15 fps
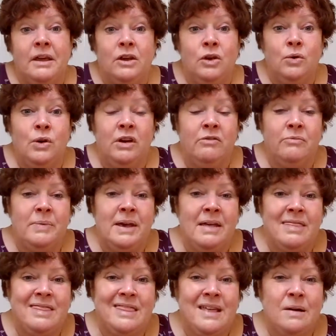You give me a
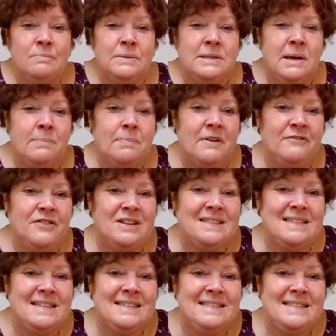thumbs up if it's
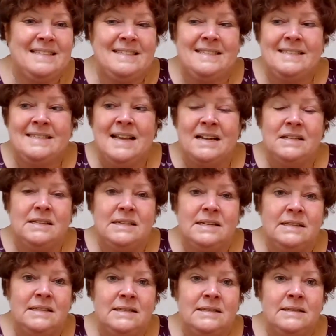a
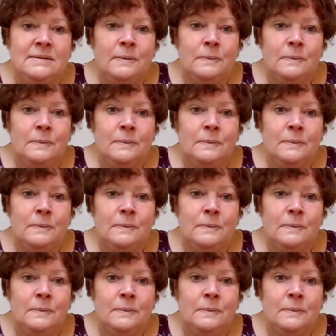sentence.